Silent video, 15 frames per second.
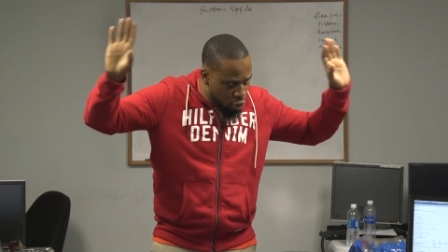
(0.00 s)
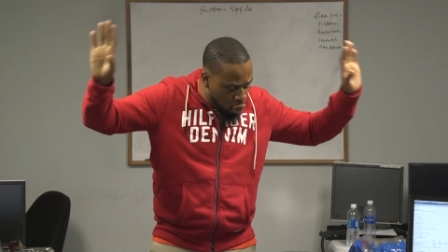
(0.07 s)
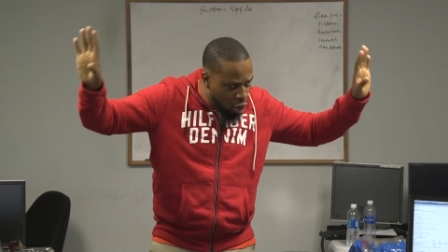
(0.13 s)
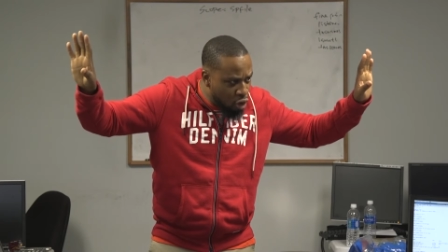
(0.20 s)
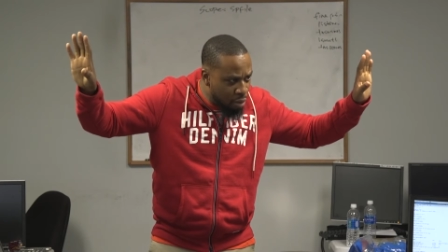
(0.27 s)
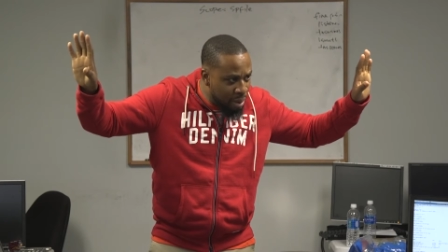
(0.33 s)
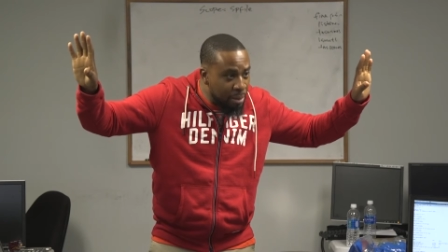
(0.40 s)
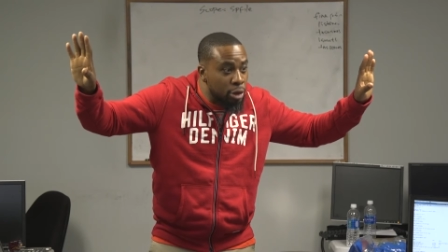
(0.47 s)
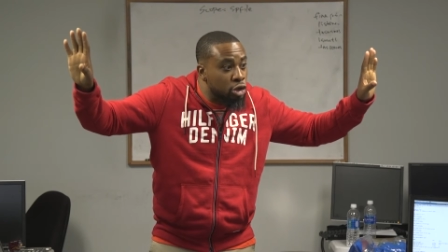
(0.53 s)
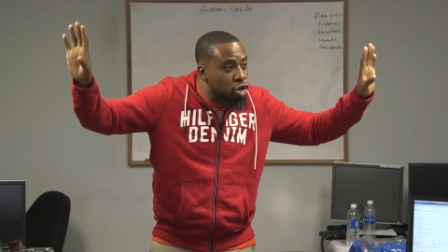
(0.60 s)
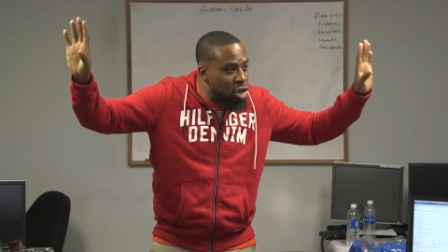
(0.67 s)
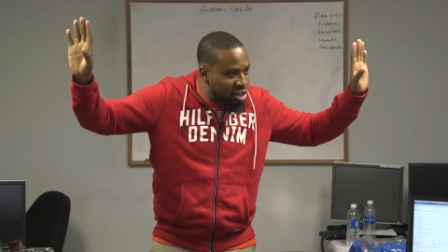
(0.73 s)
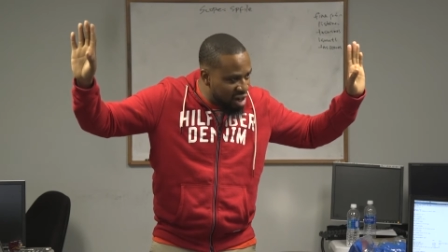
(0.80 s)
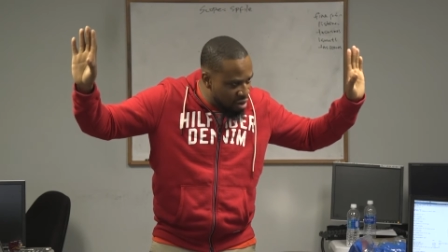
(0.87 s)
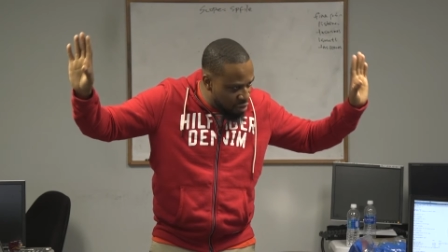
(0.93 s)

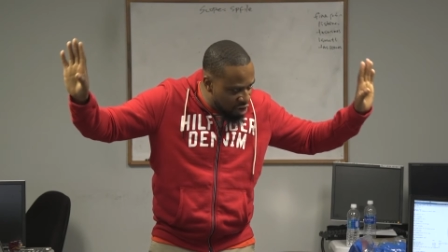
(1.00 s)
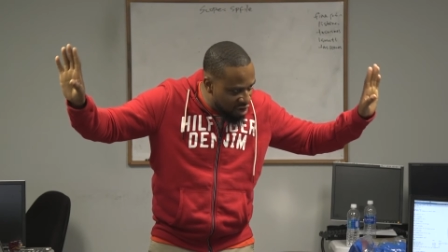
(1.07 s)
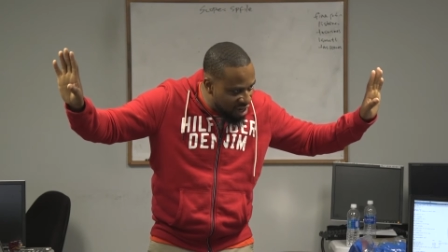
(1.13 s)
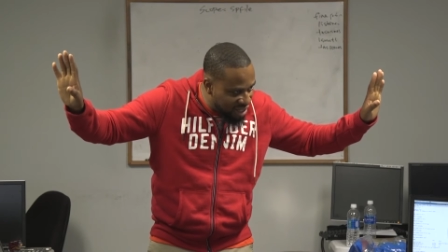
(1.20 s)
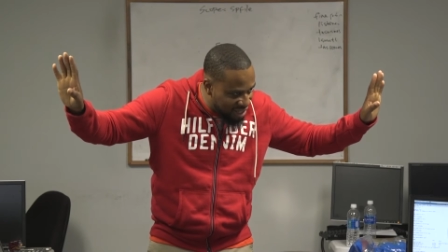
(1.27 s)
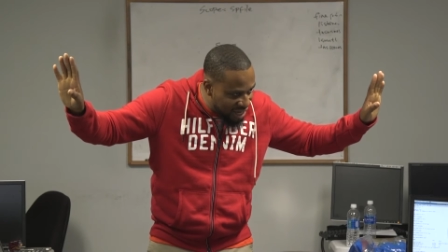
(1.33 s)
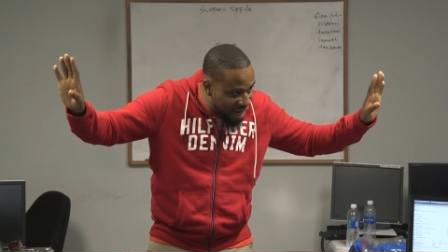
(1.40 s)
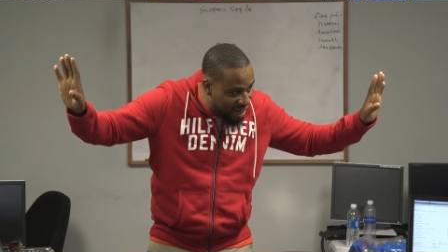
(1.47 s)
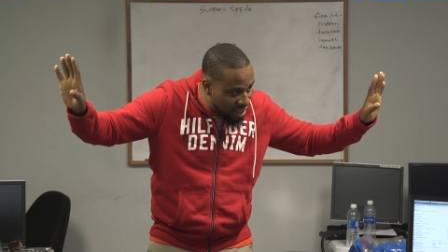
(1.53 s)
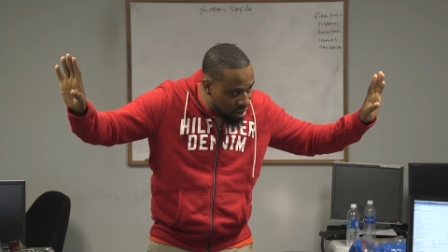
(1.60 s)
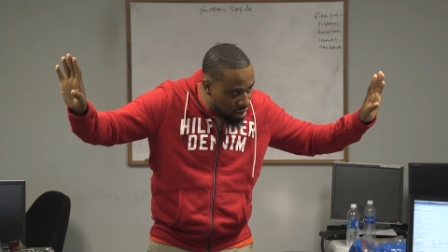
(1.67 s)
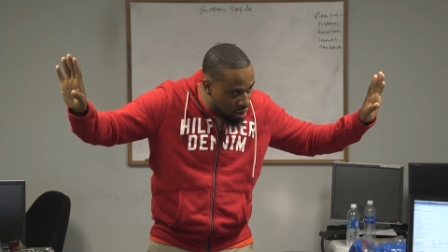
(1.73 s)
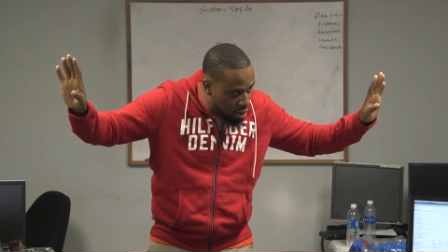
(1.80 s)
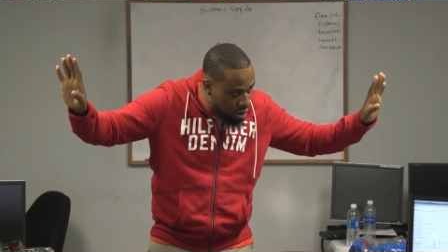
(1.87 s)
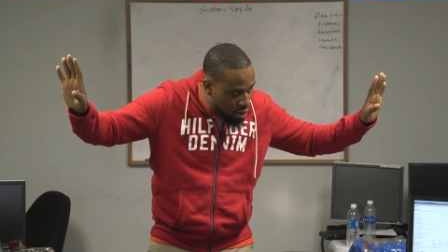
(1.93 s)
Does everybody understand?
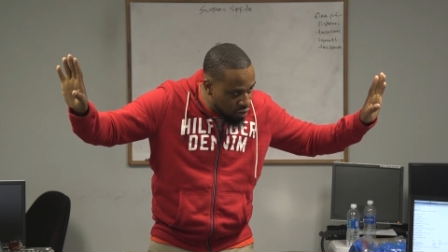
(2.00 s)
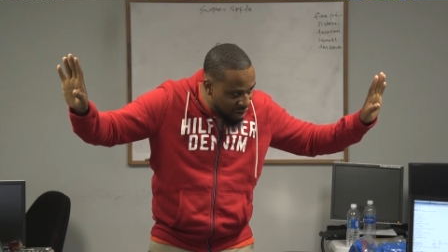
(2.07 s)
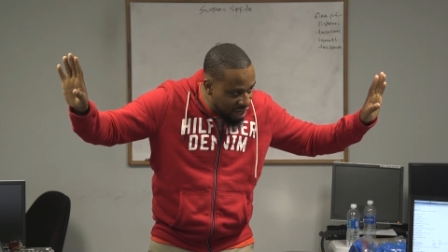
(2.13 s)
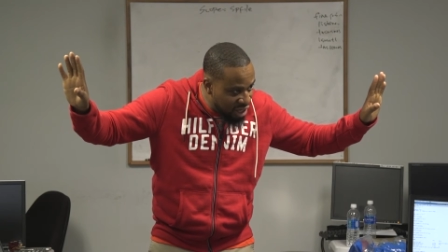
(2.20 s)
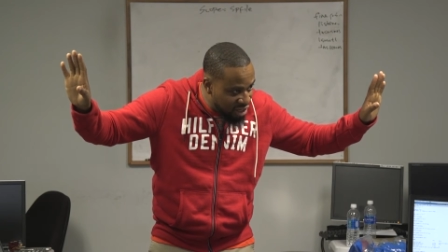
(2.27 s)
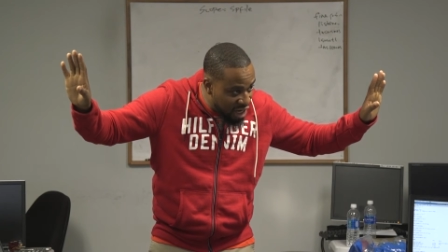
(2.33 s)
Right?